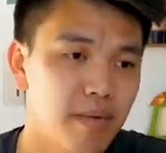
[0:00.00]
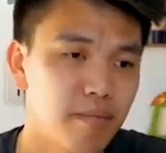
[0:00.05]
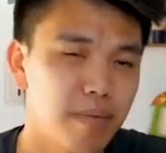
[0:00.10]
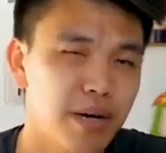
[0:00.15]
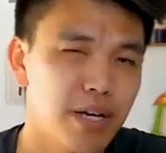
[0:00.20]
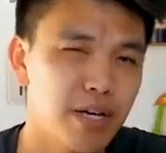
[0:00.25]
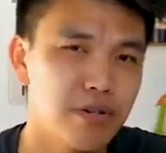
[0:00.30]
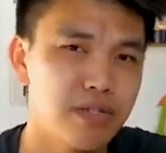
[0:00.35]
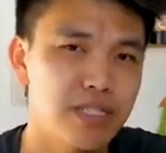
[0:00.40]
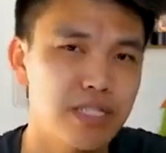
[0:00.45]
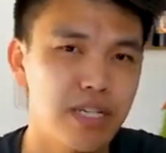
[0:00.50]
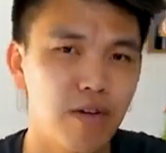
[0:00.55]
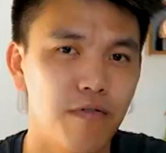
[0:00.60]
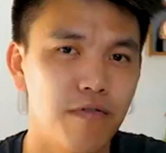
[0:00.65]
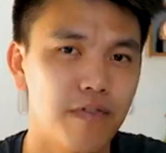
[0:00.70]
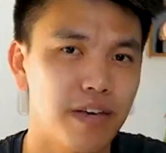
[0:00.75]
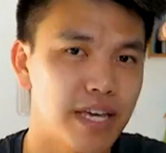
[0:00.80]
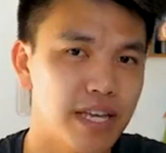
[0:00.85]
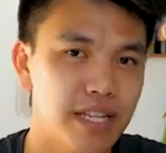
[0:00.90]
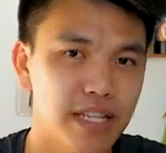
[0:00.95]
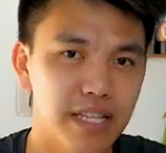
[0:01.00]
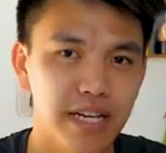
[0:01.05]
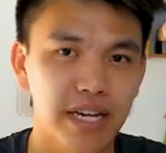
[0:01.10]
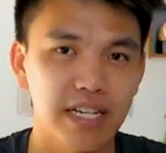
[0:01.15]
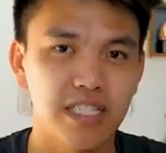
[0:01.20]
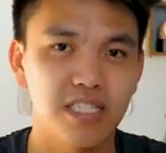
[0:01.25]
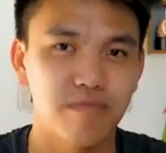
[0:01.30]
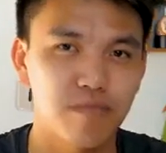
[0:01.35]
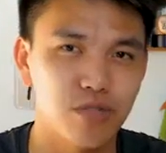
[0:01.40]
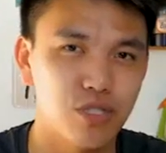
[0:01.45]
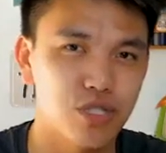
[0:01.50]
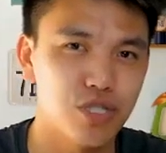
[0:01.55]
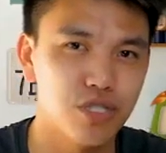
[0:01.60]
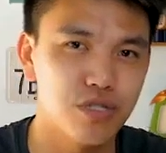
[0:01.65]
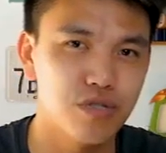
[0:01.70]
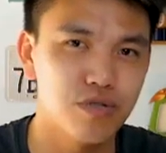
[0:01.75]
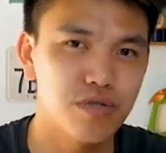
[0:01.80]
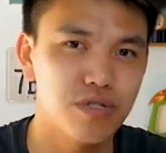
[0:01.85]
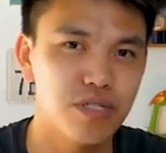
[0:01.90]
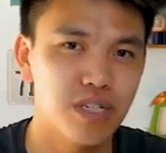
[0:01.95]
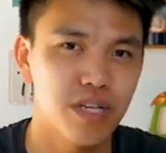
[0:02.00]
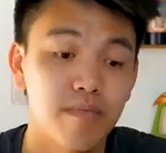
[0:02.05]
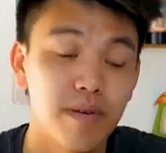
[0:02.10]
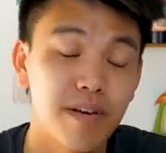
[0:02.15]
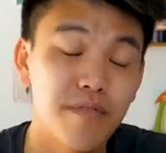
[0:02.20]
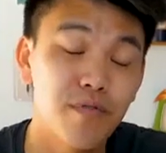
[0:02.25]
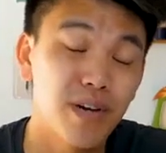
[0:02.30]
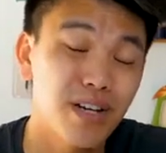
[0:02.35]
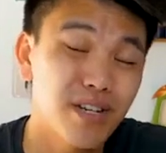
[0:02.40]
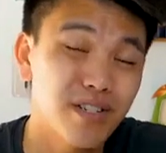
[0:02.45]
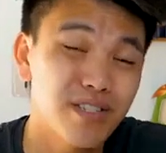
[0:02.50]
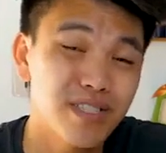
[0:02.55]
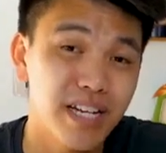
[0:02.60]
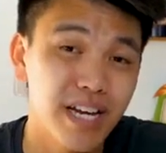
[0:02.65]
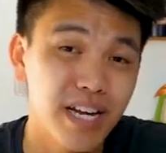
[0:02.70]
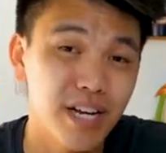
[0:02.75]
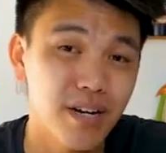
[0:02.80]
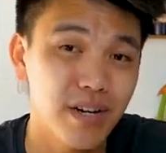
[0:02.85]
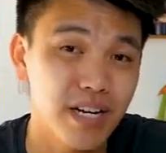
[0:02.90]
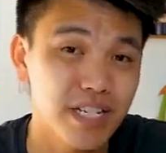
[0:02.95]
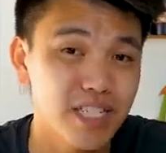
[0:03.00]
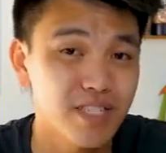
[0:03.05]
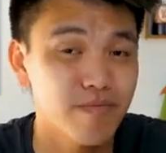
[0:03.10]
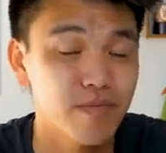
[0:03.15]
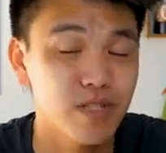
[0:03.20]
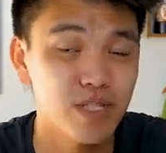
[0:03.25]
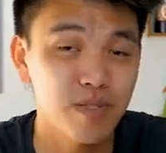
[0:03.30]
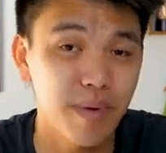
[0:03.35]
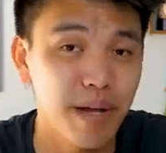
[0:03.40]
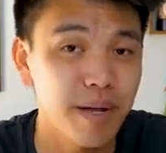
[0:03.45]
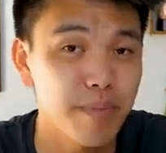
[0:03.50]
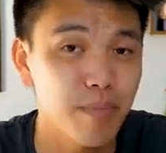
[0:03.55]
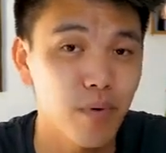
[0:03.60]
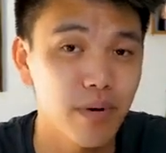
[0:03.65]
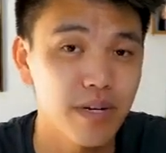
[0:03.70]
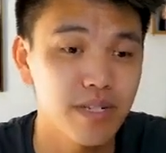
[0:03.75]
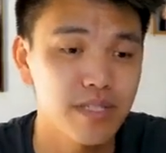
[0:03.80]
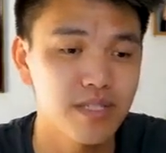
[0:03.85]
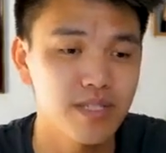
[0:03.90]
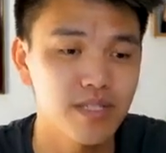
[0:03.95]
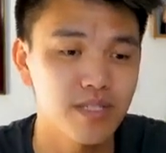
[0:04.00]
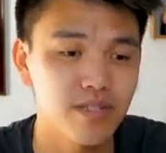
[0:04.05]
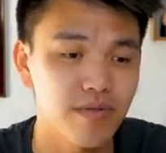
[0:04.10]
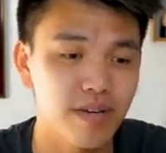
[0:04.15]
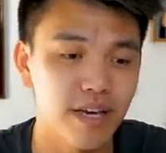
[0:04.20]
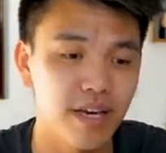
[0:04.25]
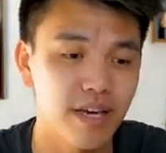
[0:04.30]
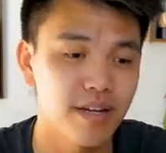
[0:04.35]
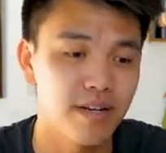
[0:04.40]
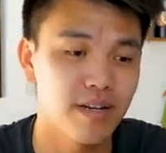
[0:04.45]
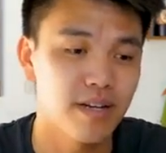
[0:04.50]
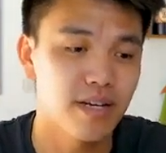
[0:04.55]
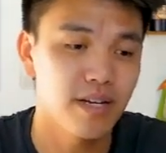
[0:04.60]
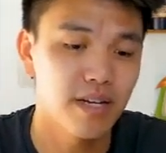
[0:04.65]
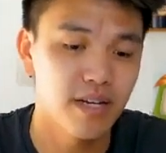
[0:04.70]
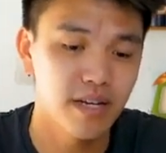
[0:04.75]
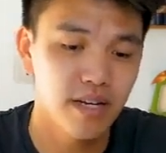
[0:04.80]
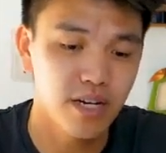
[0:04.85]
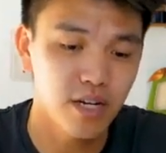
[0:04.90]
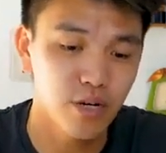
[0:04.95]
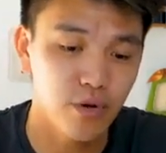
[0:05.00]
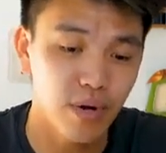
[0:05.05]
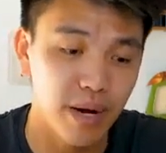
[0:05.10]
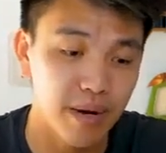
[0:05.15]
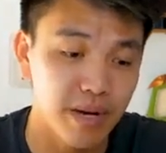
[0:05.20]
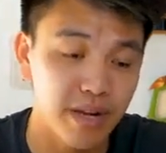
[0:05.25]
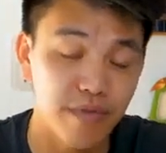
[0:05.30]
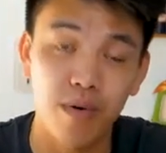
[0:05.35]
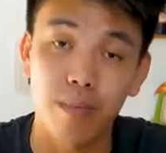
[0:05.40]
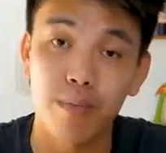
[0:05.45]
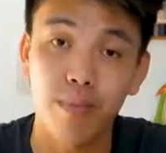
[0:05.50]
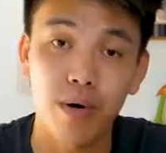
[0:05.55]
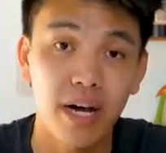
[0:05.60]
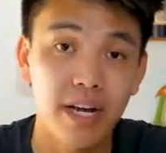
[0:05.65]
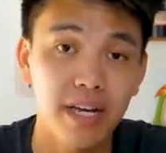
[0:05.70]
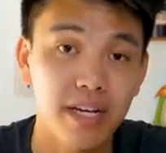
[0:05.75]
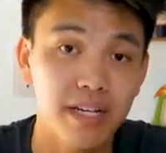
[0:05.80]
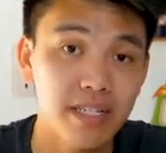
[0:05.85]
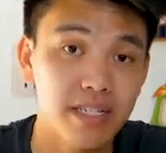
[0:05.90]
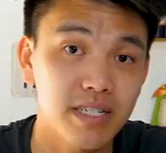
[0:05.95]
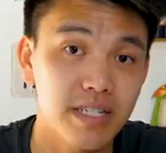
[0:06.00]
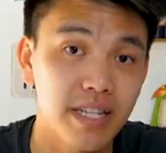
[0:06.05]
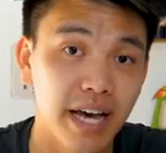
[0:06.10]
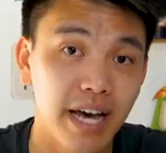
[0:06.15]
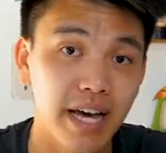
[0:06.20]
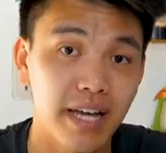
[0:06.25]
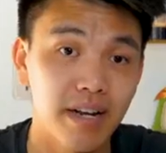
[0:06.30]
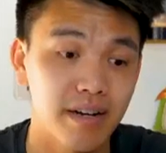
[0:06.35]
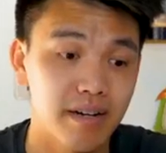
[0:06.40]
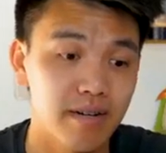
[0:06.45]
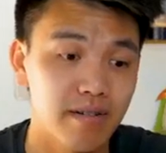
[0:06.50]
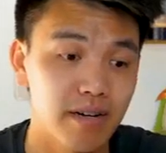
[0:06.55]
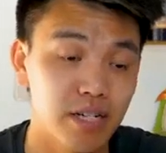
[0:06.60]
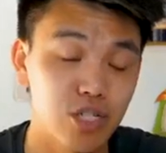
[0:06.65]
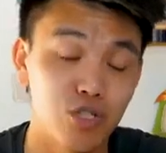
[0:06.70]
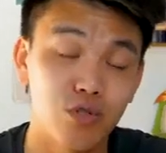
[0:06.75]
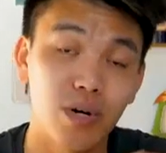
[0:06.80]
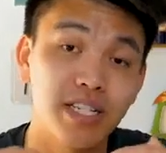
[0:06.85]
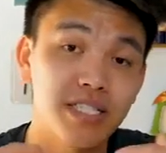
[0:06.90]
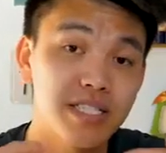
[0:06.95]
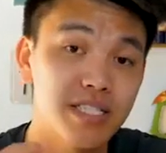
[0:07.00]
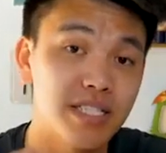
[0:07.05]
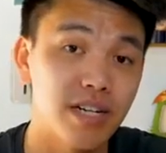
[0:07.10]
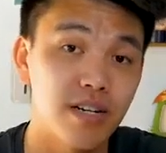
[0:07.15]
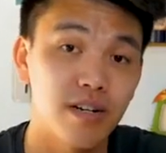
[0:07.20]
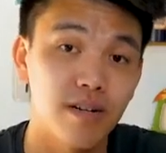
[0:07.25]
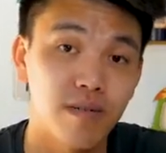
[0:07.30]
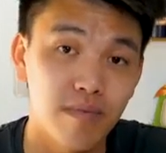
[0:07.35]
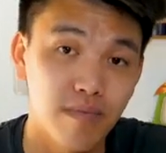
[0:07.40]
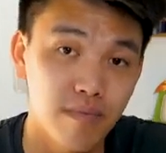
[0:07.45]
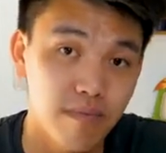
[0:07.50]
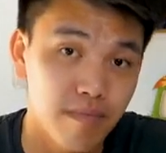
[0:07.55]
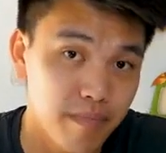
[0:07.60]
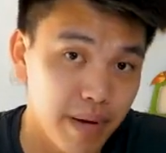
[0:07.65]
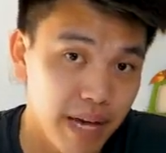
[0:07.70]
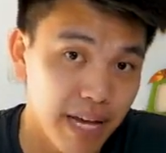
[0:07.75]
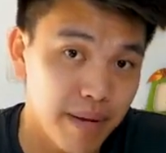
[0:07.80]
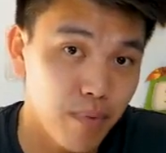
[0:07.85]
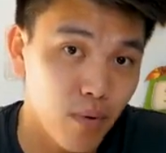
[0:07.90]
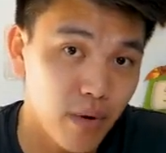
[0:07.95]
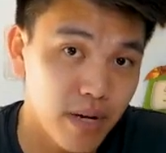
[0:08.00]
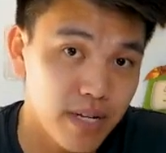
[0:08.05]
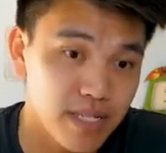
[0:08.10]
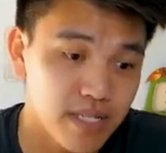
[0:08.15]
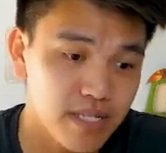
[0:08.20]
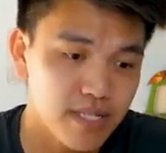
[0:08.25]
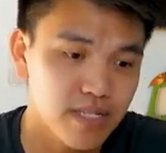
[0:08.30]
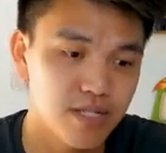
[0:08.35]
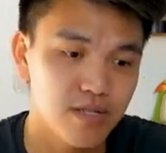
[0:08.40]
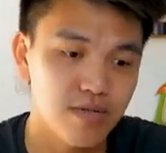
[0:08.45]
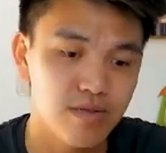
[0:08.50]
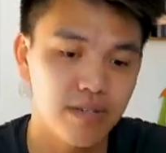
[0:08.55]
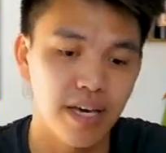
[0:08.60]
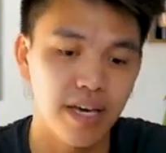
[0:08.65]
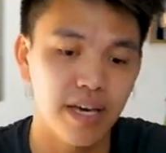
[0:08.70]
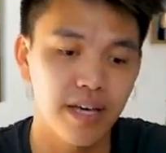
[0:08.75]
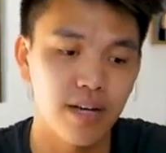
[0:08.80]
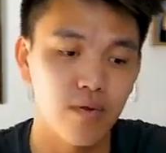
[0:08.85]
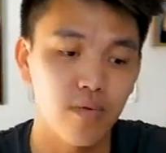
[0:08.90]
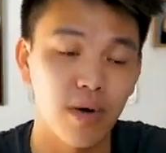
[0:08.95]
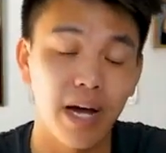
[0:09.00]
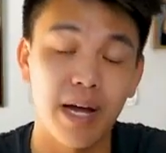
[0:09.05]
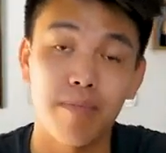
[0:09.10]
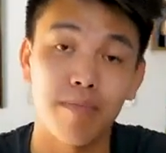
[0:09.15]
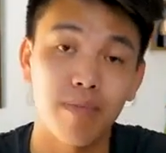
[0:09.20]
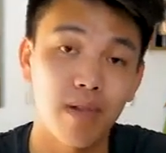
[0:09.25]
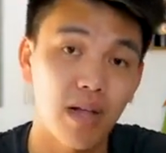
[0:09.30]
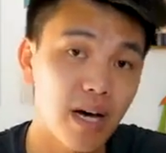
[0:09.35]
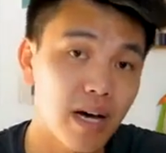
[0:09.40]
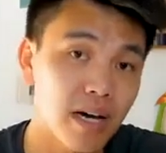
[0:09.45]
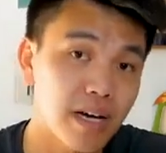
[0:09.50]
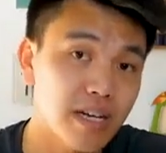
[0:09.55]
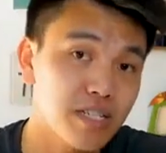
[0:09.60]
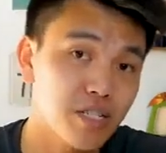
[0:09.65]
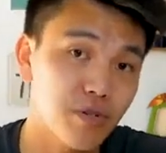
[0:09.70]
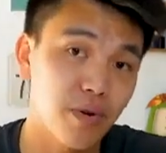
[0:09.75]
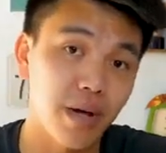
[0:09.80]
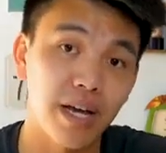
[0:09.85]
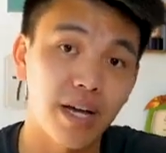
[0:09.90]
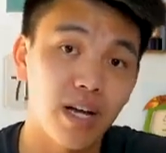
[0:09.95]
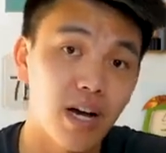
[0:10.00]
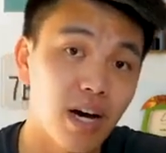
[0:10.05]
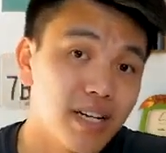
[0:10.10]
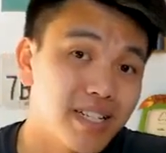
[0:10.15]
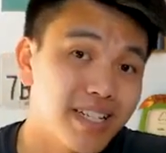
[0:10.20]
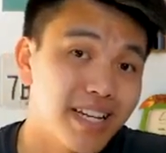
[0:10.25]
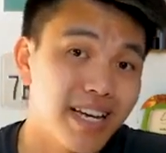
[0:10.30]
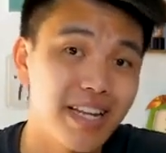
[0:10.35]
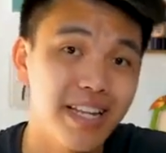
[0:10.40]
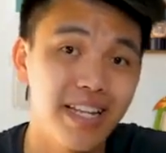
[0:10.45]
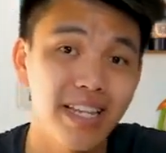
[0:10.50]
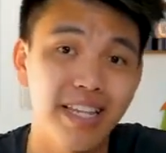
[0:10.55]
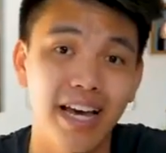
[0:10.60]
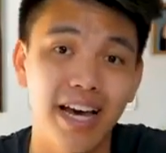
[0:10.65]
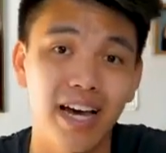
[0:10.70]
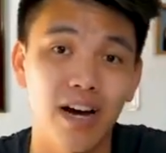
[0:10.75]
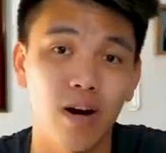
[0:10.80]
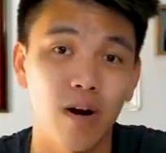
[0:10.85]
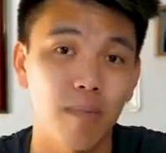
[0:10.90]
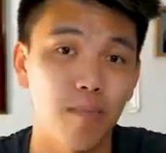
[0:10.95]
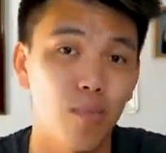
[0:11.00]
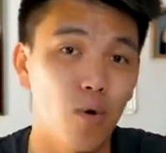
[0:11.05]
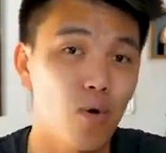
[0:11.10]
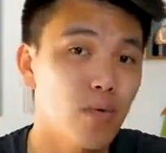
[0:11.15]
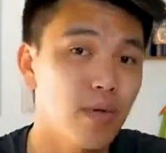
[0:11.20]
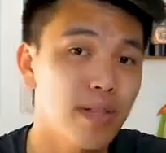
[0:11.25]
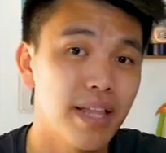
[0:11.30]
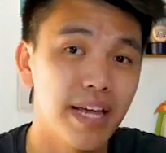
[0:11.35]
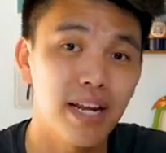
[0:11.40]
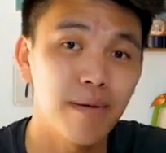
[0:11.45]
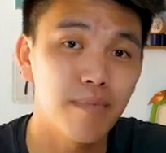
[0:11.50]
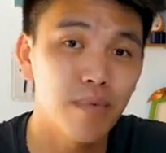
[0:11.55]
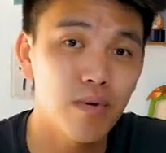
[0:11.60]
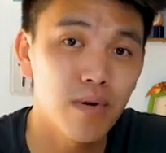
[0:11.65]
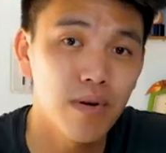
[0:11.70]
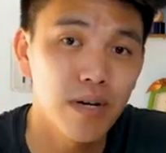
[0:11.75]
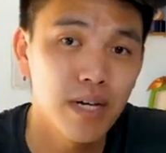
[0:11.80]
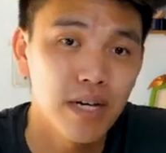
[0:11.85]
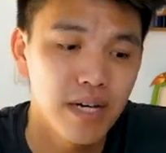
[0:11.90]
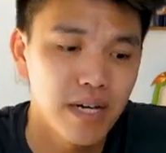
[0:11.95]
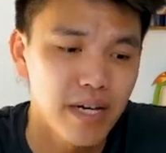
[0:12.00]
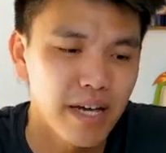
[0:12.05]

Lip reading: put yourself in the customer's shoes. But if you understand your customer's pain points, you can create different products that address their pain points. You can write blogs, create content that are more relatable.